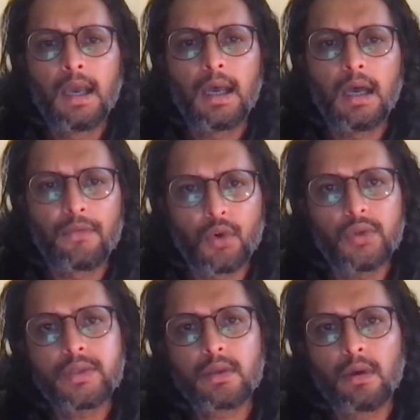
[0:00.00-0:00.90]
Of
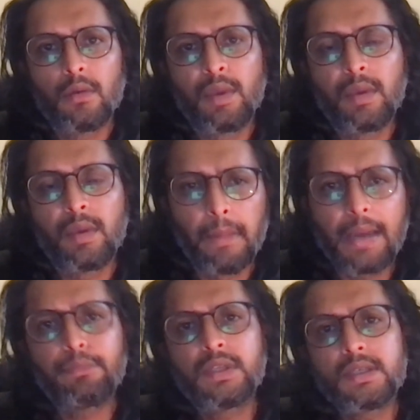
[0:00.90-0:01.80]
course, we will
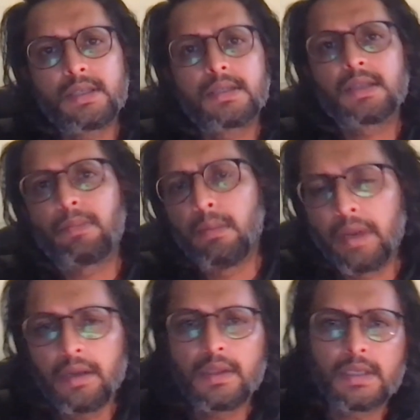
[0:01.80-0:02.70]
map this and
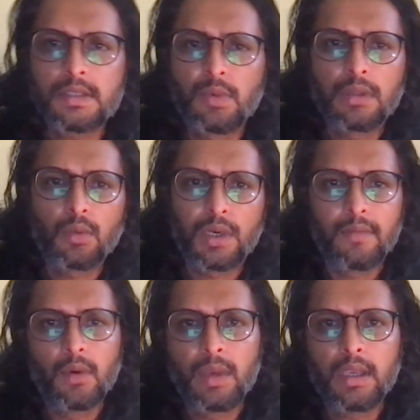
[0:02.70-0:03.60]
supplement this with
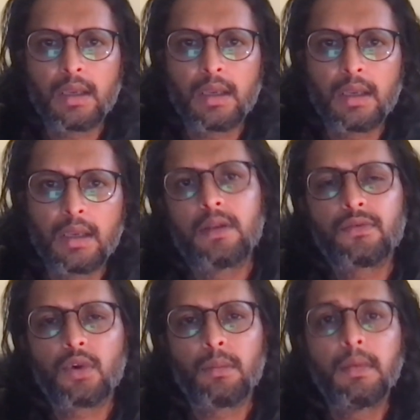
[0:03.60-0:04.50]
whatever we can gather
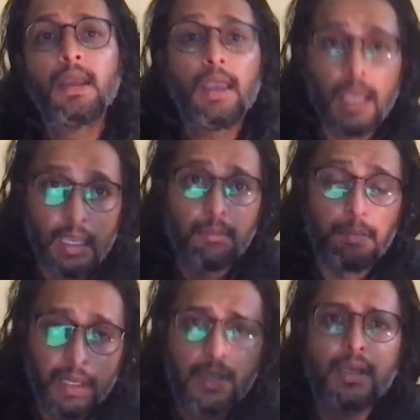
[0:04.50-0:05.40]
from
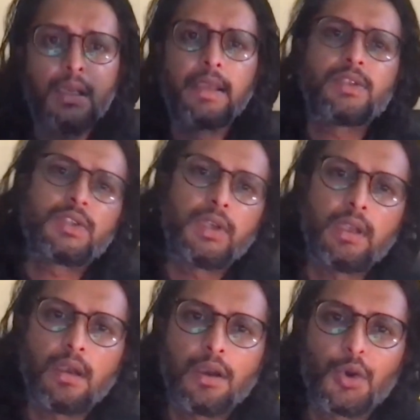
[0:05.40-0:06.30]
empirical history,
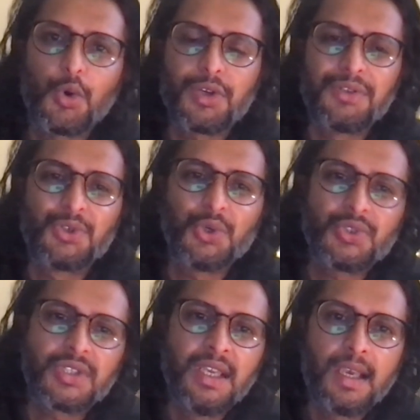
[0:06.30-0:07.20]
quote
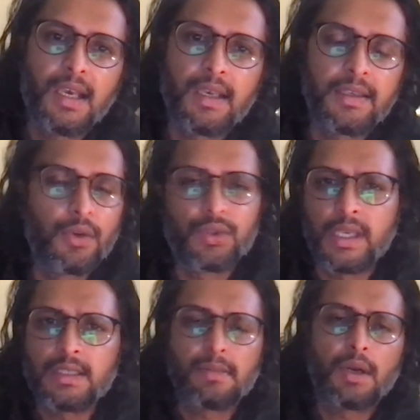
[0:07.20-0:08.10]
unquote,
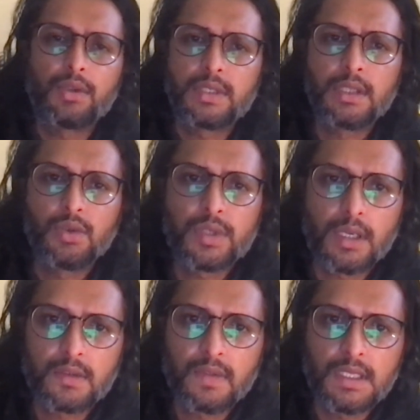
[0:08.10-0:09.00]
things about the Sindhu
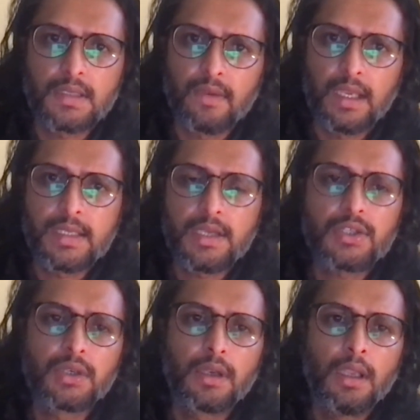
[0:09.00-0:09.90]
Saraswati
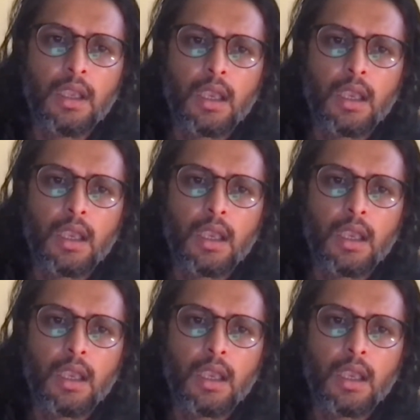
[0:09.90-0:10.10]
civilization,